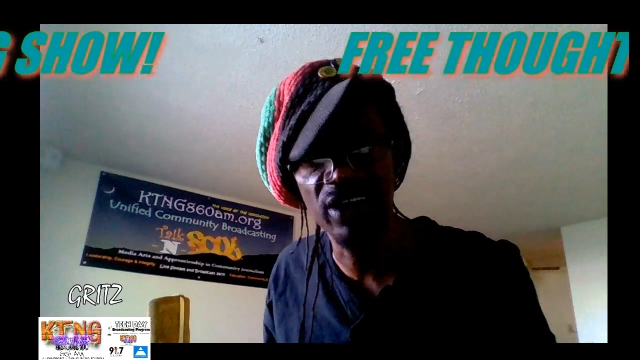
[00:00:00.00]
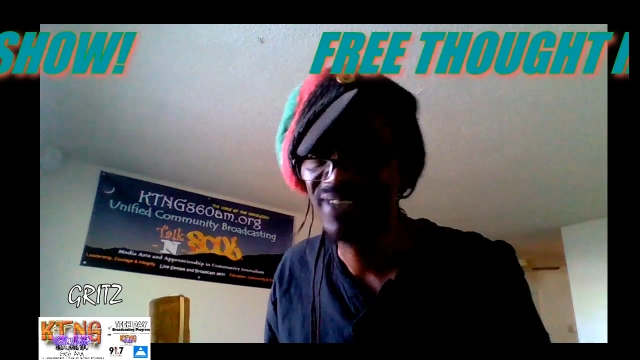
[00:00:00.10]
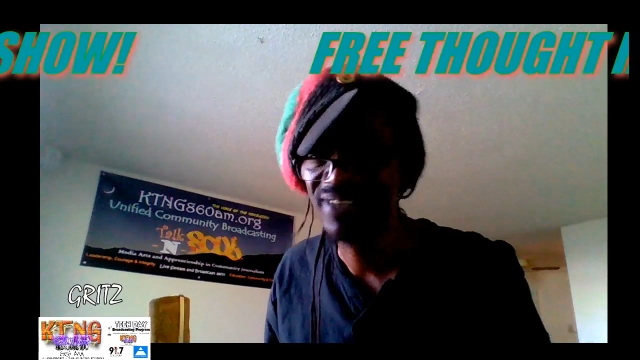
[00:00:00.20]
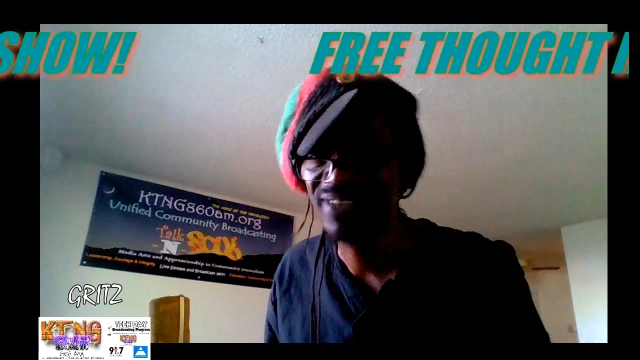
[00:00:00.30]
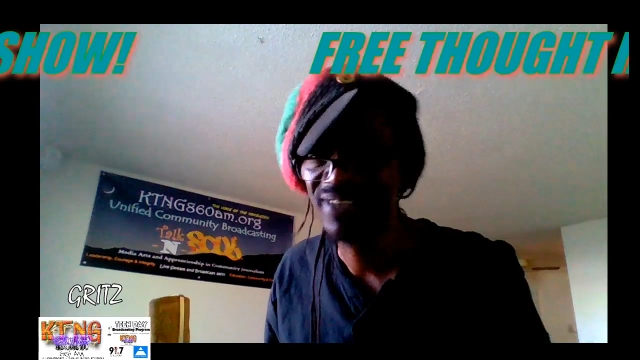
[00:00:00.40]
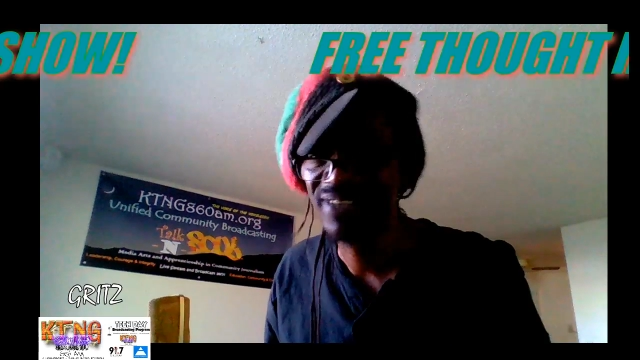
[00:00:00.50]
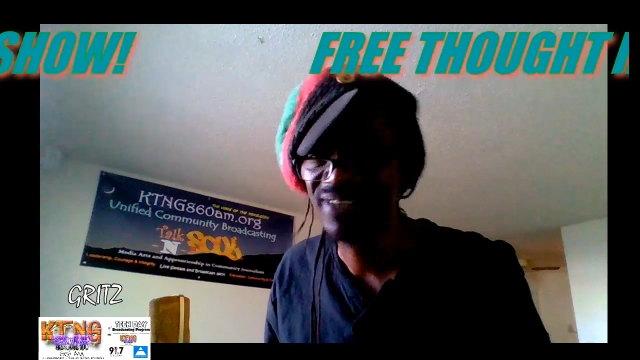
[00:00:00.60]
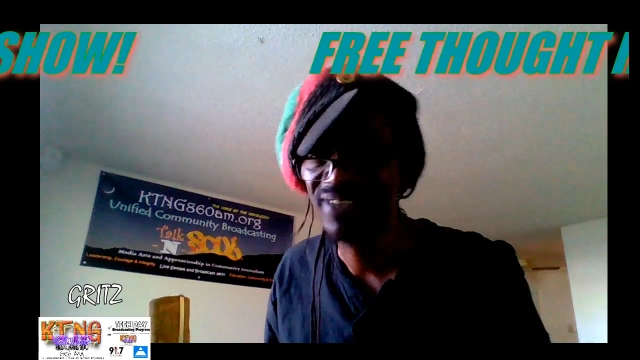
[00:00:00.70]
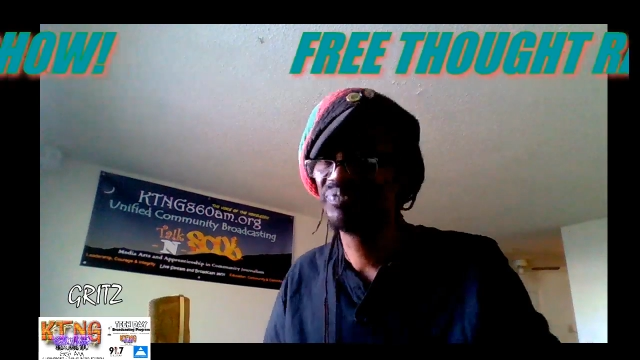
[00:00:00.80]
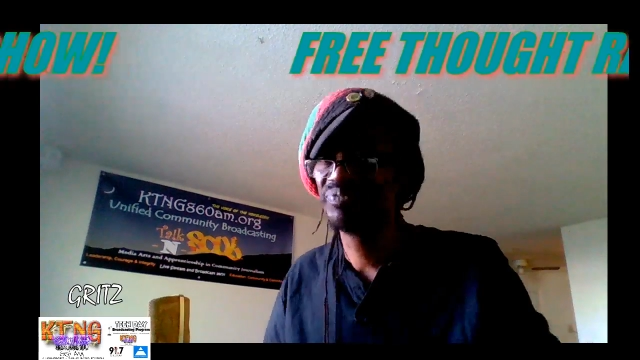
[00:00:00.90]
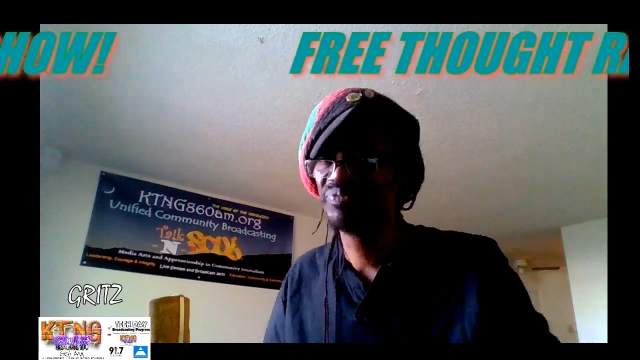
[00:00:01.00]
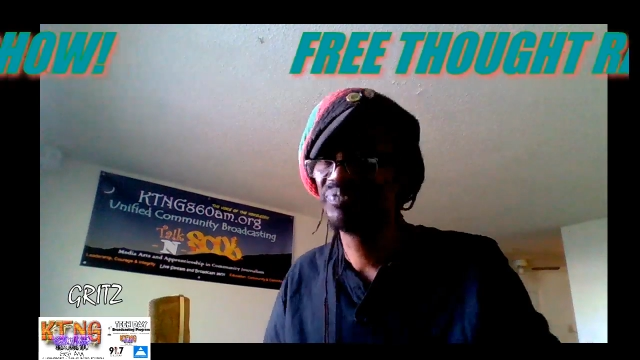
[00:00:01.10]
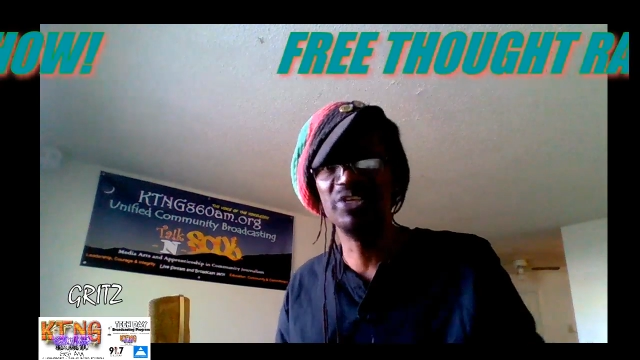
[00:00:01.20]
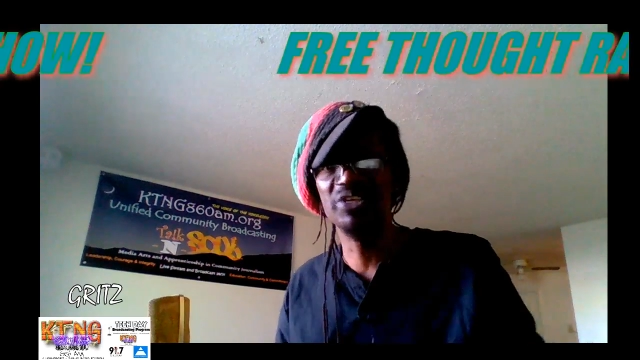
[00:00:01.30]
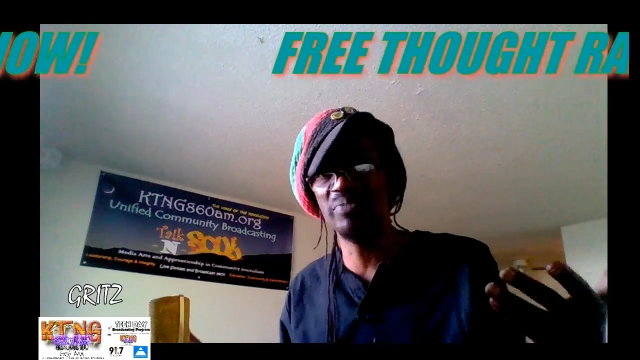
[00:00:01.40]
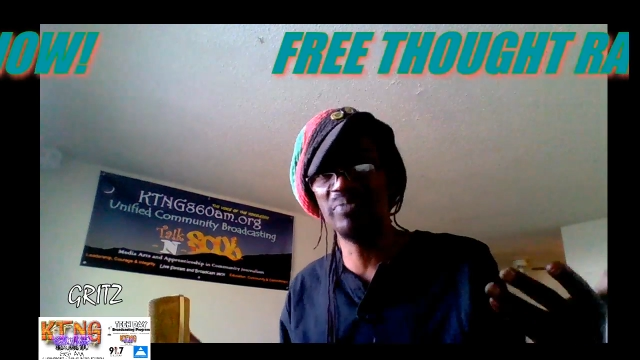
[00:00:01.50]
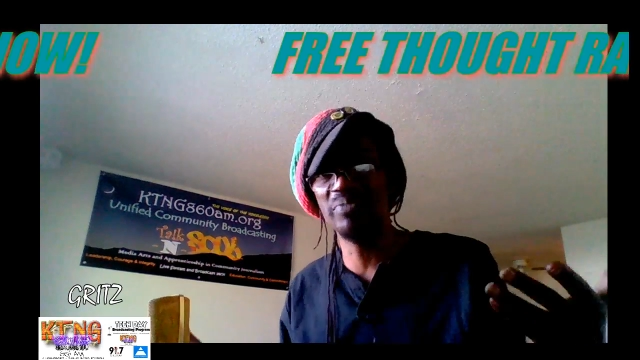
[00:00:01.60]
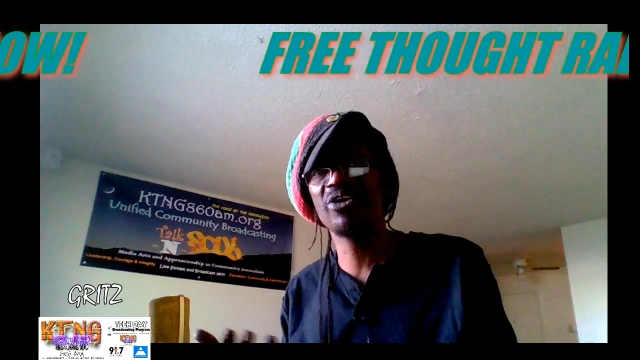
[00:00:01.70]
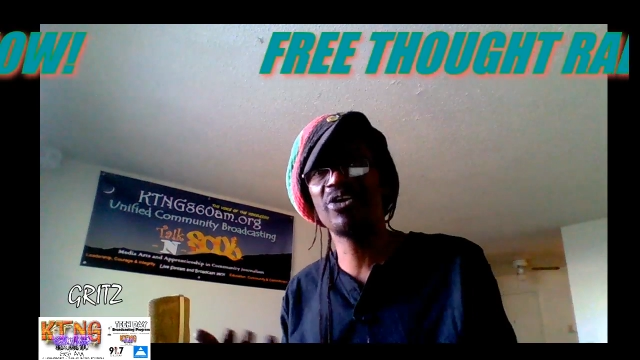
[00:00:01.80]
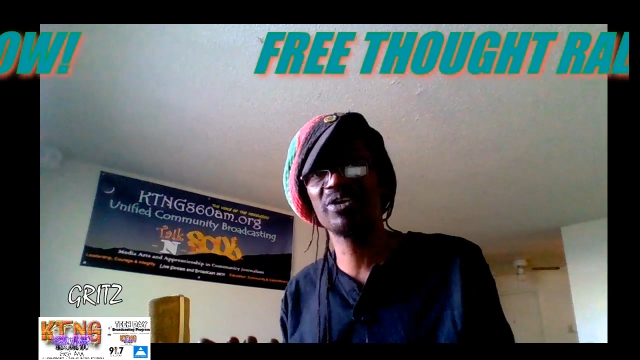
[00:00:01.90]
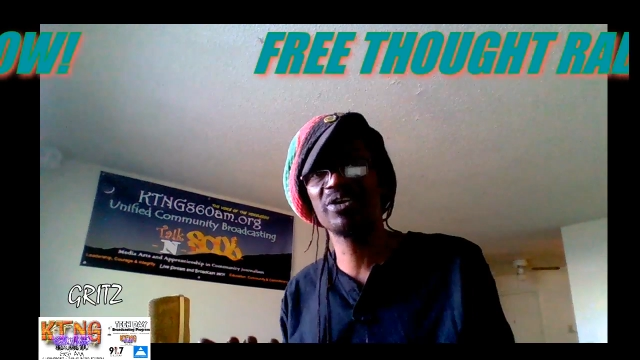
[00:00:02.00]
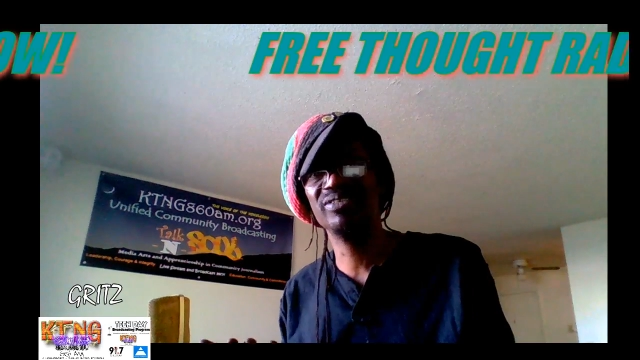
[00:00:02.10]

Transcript: Come on, can you make the argument?